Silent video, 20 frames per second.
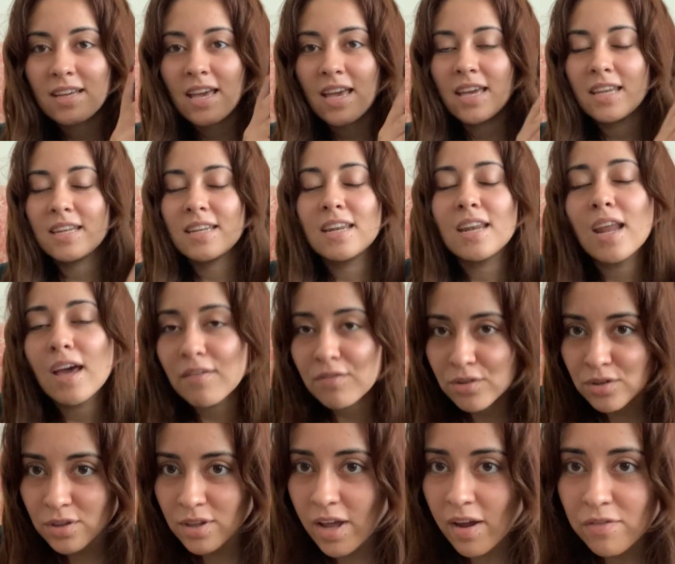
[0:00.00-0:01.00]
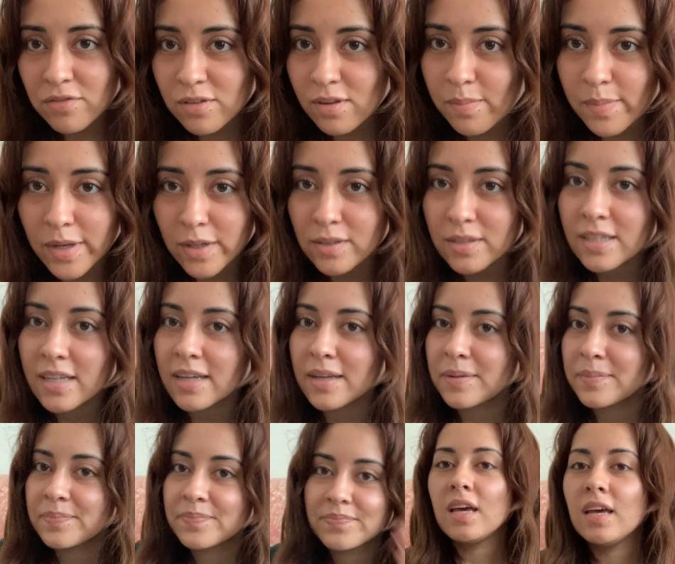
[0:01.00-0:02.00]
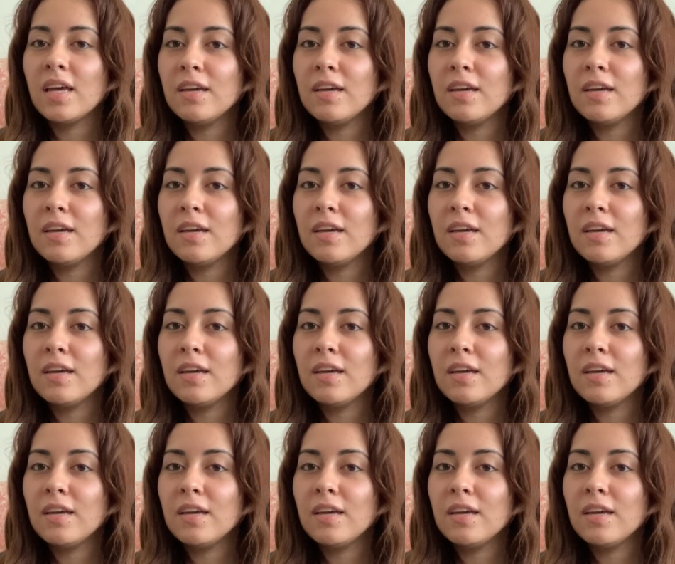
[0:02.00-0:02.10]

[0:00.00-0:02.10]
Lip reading: It never left the building.